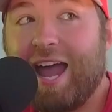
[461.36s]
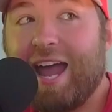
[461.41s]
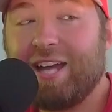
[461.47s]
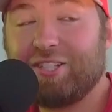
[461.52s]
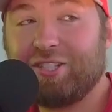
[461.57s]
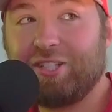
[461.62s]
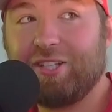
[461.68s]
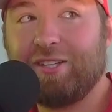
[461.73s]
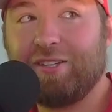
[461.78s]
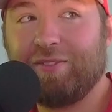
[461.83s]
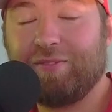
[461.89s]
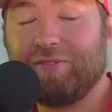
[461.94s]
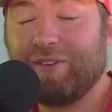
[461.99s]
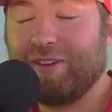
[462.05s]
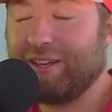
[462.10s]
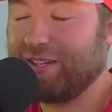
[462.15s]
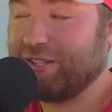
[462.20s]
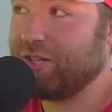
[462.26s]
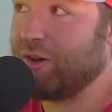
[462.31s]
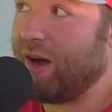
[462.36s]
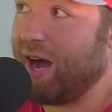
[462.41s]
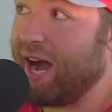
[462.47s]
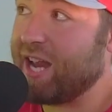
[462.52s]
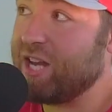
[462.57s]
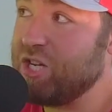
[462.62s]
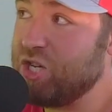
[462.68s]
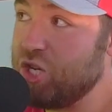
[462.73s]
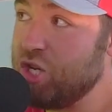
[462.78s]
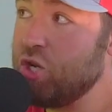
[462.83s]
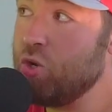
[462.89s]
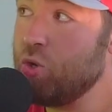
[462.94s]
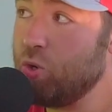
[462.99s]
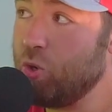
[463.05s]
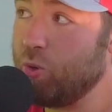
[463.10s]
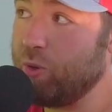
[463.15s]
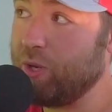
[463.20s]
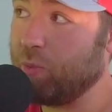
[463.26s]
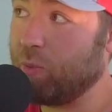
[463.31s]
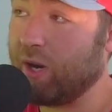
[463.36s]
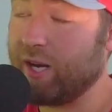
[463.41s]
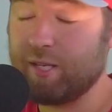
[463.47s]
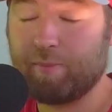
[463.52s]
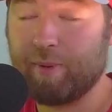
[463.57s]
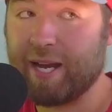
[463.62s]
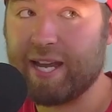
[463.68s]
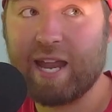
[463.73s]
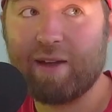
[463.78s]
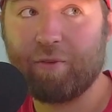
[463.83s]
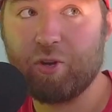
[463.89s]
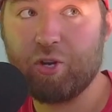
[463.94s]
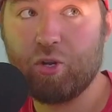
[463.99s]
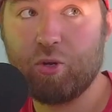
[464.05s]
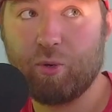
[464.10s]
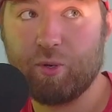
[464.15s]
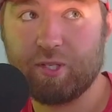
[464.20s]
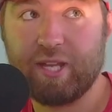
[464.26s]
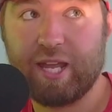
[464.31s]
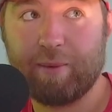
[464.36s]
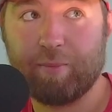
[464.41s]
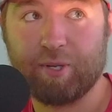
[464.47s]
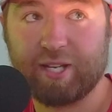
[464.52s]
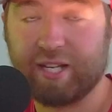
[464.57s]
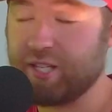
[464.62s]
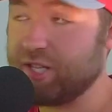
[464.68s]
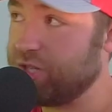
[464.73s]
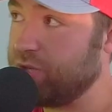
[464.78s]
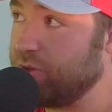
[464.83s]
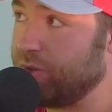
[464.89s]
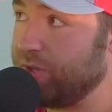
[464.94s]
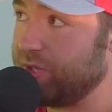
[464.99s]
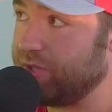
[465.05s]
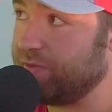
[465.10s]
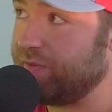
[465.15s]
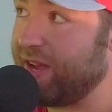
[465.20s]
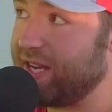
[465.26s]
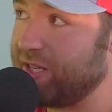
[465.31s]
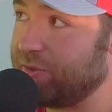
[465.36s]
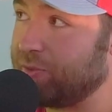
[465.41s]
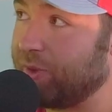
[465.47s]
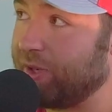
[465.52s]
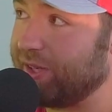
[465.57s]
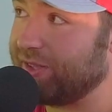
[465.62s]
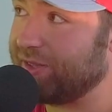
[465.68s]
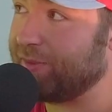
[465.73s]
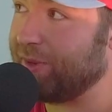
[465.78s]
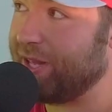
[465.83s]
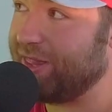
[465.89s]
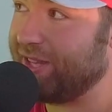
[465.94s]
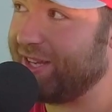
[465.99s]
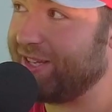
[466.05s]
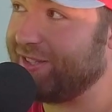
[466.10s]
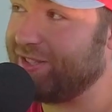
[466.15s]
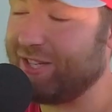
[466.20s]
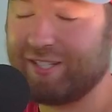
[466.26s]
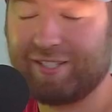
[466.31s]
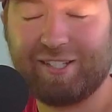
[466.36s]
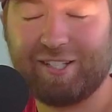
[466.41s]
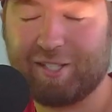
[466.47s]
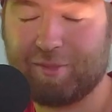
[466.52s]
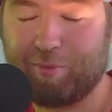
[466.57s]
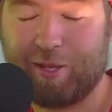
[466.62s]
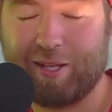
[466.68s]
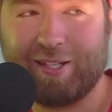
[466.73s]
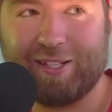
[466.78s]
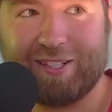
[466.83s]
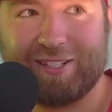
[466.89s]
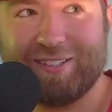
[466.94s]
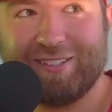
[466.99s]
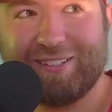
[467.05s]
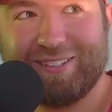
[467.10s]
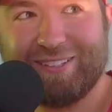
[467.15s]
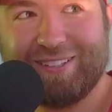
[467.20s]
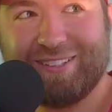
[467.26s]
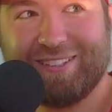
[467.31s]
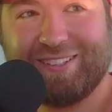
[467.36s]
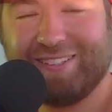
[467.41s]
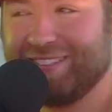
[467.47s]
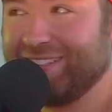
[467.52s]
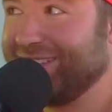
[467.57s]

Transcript: actually so I knew who he was, but I never knew who his name was. I just knew who his face was. Yeah. And then Jesse is he a bad guy? It. Do you